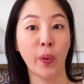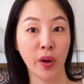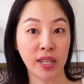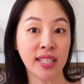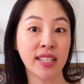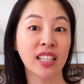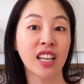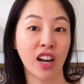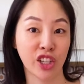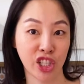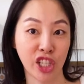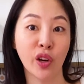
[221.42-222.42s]
pretty
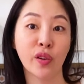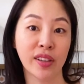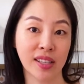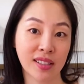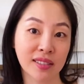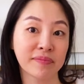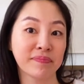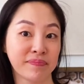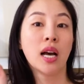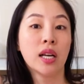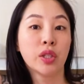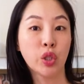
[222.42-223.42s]
gushy over here.
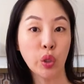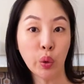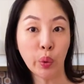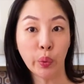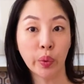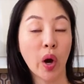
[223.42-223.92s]
Two,